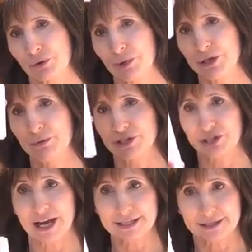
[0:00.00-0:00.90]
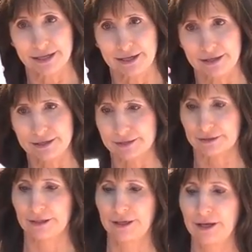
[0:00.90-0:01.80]
So when you ingest
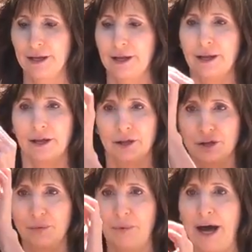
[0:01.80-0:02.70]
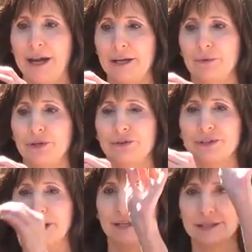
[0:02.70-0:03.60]
these, your body will
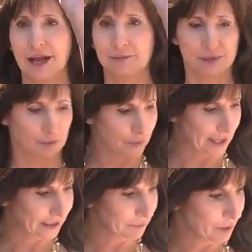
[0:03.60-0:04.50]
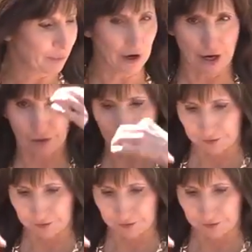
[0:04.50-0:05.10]
use enzymes and break them apart